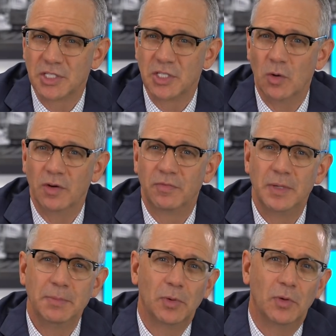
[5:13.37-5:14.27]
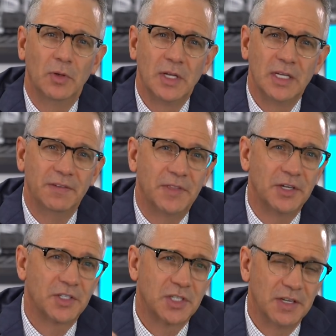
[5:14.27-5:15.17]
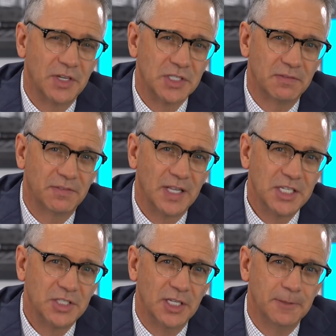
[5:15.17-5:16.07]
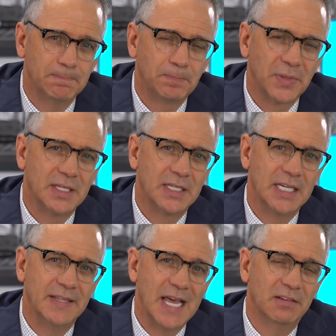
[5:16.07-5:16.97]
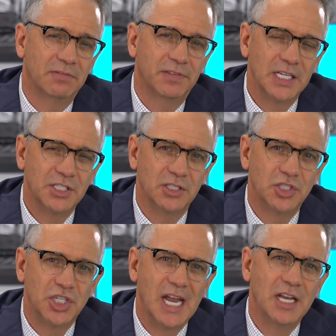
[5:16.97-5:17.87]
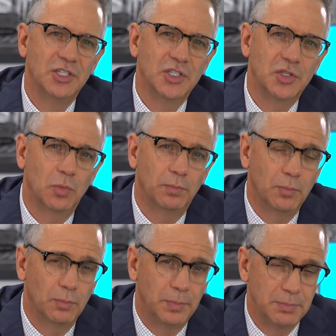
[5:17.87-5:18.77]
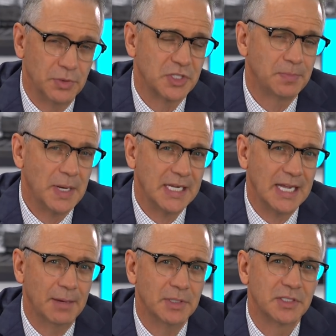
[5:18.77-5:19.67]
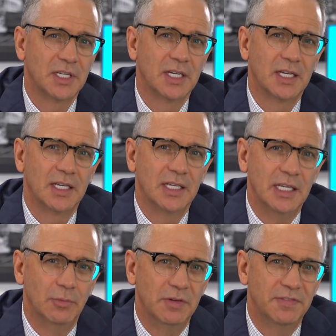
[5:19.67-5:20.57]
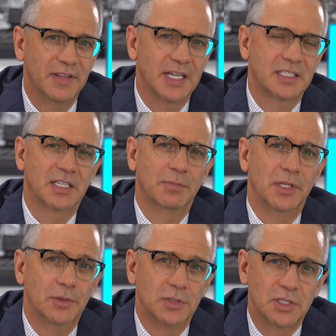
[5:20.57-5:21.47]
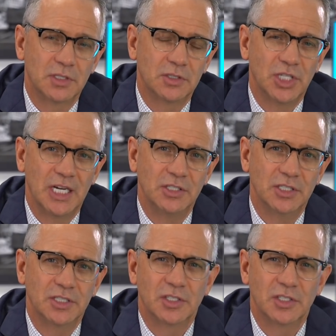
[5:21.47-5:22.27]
So if there's inflation, and that inflation changes the people's spending habits, it reflects some of those changes.